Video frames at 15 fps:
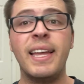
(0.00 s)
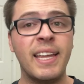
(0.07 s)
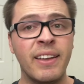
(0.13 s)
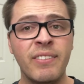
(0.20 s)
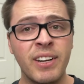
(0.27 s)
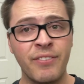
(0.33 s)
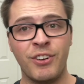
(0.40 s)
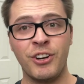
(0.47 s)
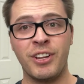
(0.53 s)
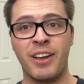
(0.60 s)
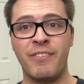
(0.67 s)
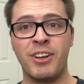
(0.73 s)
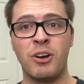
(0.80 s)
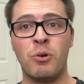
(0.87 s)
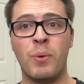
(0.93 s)
Even if you're
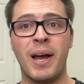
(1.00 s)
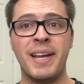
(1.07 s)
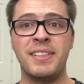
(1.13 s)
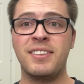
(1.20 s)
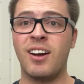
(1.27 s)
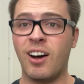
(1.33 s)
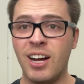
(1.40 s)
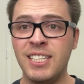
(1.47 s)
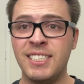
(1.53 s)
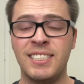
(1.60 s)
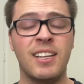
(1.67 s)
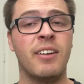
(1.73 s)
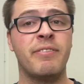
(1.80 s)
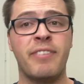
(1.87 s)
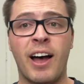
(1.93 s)
giving away tons
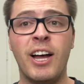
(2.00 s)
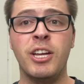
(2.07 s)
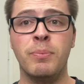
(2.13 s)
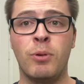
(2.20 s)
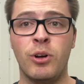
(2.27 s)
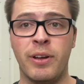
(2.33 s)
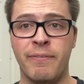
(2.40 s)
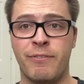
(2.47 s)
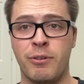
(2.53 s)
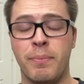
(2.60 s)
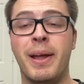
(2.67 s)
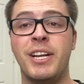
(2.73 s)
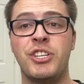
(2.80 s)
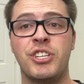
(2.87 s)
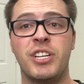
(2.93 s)
of valuable
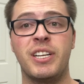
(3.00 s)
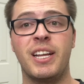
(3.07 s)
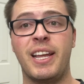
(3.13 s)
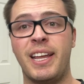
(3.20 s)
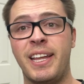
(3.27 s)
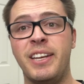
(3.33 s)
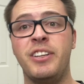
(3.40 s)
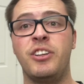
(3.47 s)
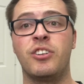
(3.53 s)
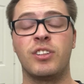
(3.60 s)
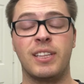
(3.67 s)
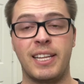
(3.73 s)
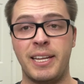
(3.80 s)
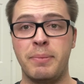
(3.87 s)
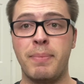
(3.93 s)
information in your
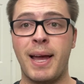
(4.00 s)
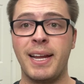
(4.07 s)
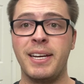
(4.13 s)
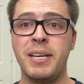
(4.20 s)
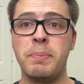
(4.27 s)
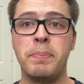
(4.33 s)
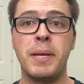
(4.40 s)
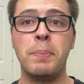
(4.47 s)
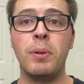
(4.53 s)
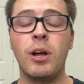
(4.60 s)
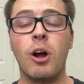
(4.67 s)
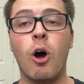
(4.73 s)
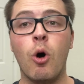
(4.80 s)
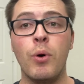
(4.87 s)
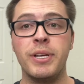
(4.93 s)
lead magnet, people are
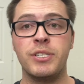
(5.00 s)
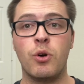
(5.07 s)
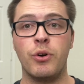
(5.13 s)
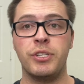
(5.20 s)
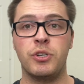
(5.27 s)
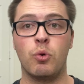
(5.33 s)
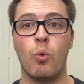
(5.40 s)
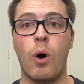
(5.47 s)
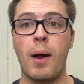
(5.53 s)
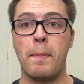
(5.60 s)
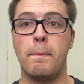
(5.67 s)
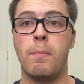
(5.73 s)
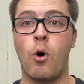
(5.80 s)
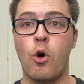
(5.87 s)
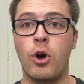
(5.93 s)
always going to want
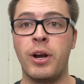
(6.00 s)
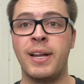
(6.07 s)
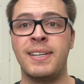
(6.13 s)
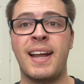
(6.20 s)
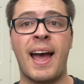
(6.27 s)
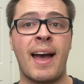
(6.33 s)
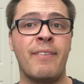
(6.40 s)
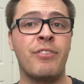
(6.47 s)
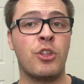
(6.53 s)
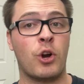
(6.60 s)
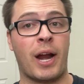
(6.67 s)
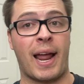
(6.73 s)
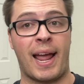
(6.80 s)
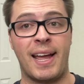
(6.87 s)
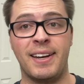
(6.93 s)
more and to have their
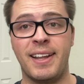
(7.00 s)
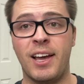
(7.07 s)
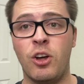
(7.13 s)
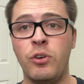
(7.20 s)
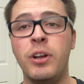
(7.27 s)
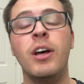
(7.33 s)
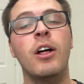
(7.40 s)
hand held